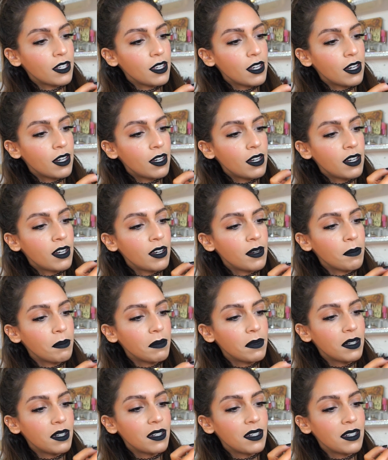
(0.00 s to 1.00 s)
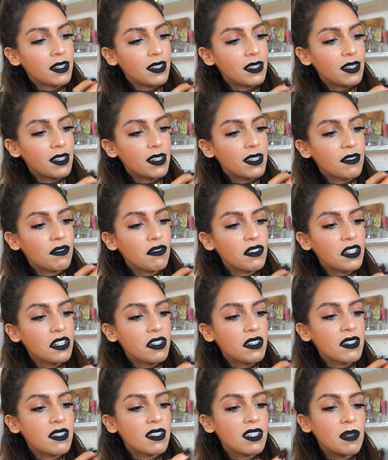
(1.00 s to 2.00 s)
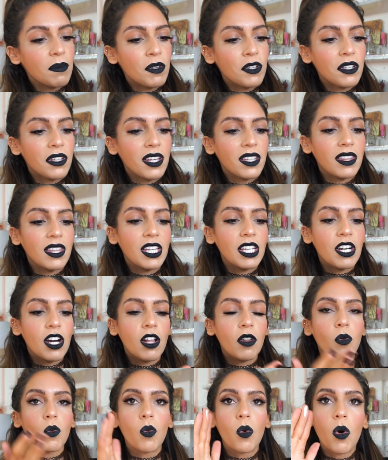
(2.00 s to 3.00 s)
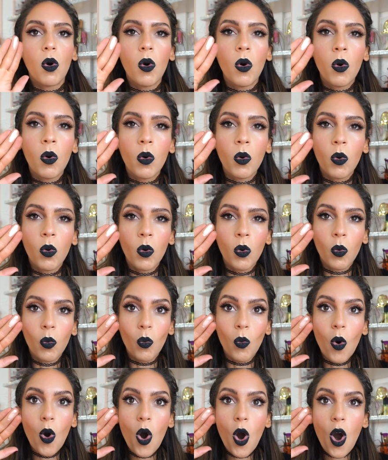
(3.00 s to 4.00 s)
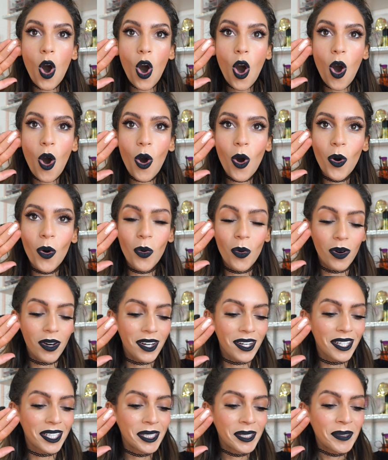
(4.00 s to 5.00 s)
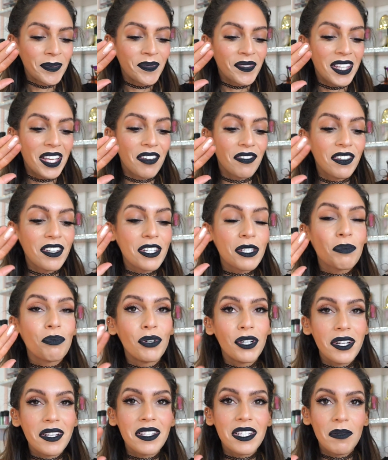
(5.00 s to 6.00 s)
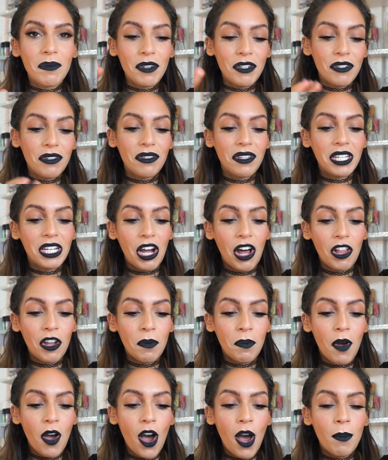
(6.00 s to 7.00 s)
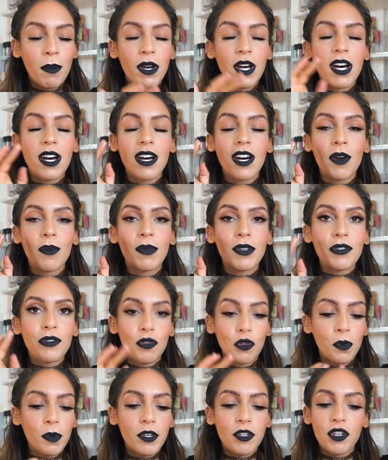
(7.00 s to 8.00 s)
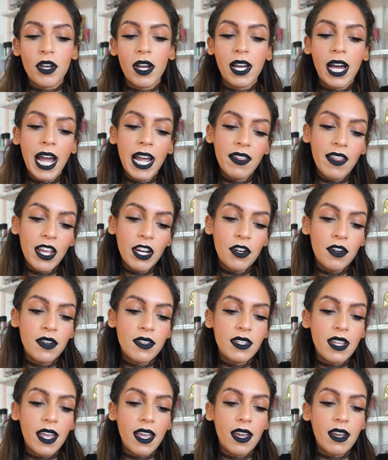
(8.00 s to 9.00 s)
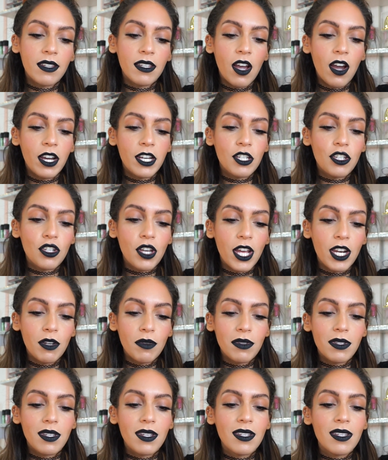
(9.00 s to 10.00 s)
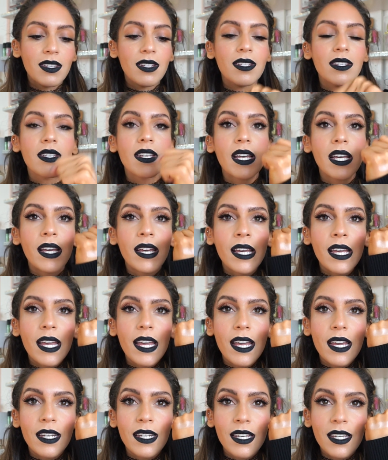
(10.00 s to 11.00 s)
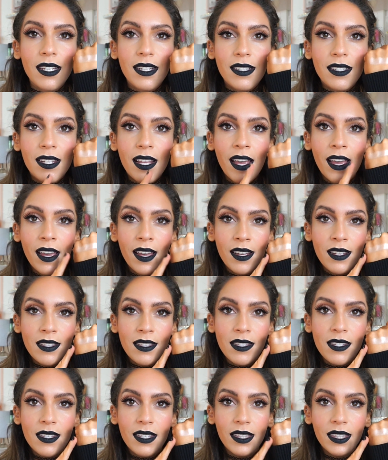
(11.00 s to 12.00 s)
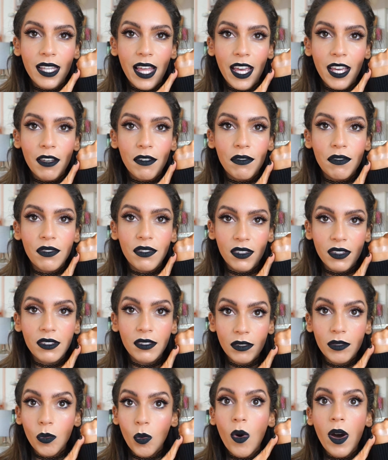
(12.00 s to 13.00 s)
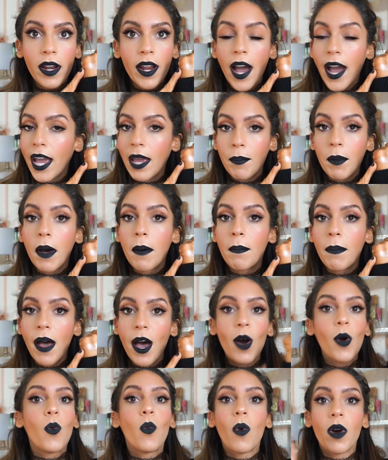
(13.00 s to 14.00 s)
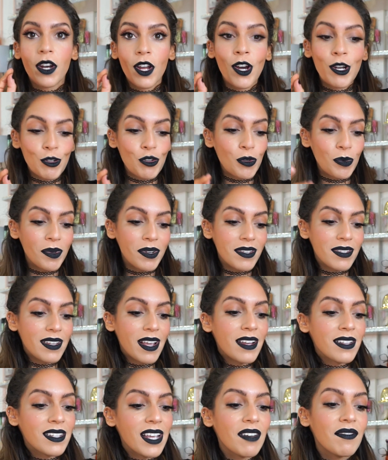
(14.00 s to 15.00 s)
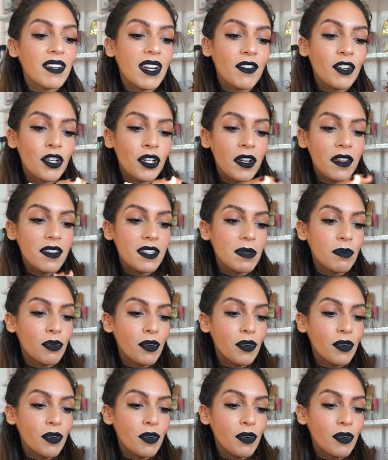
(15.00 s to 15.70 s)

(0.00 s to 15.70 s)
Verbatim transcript: Yum. This feels similar to like the... Whoa. Whoa. It feels pretty similar to the ColourPop um, Super Shock highlighters and eyeshadows. This is an intense life, what I'm about 100%. I've never heard of this